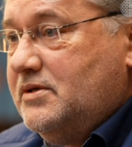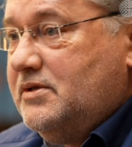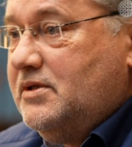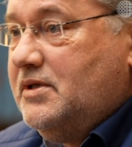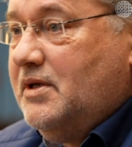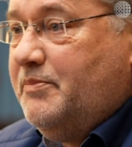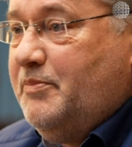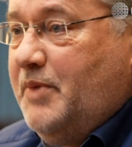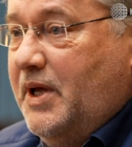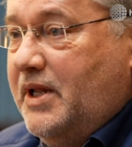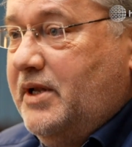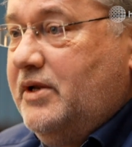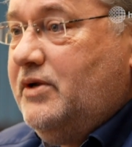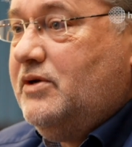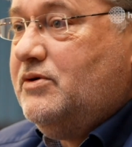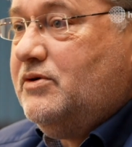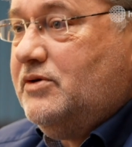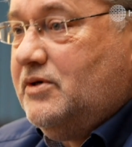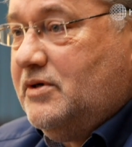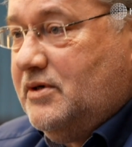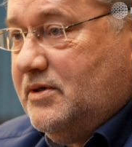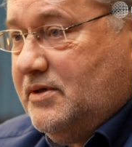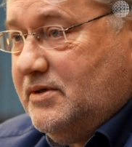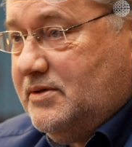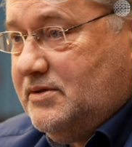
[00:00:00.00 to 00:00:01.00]
the better
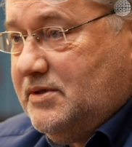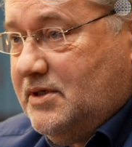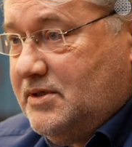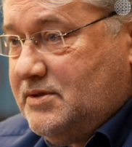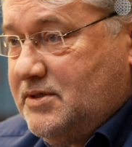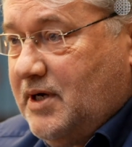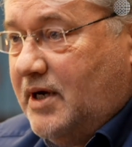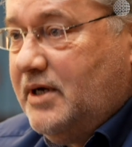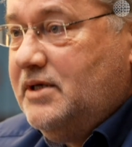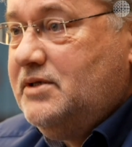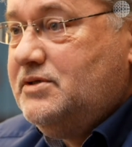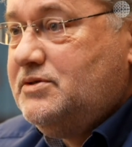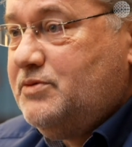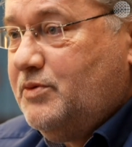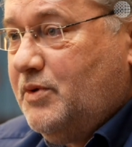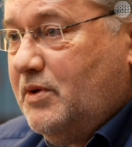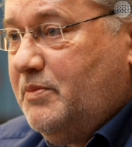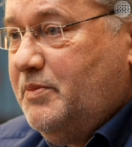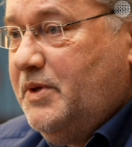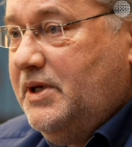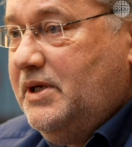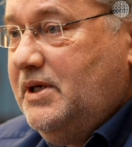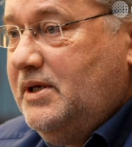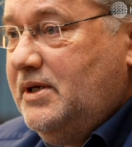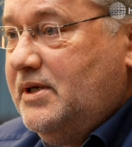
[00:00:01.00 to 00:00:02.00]
your designs
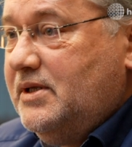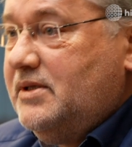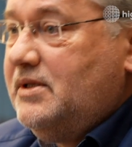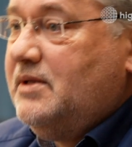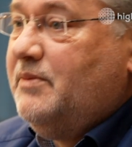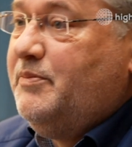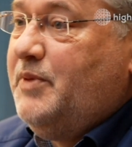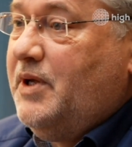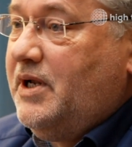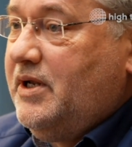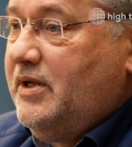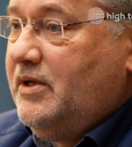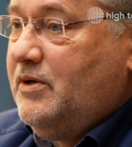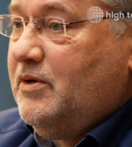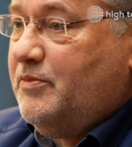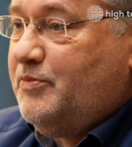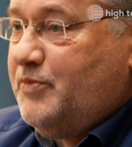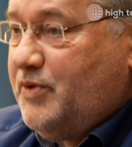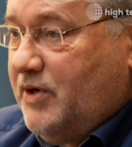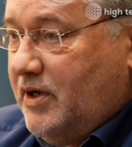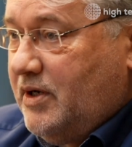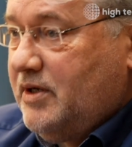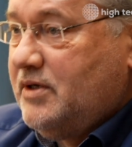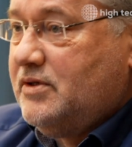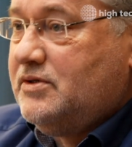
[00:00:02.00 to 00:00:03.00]
will be, the better your
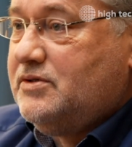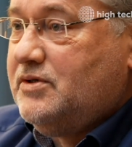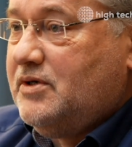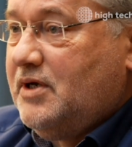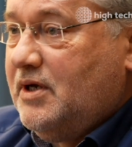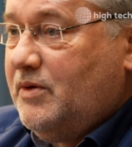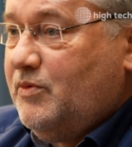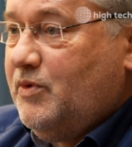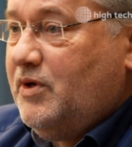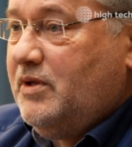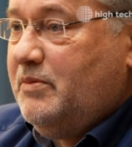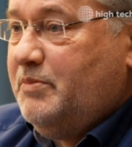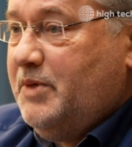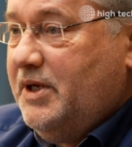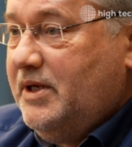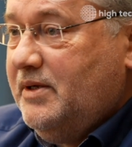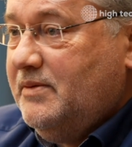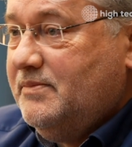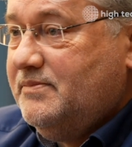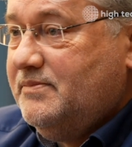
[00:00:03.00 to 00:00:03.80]
product will be.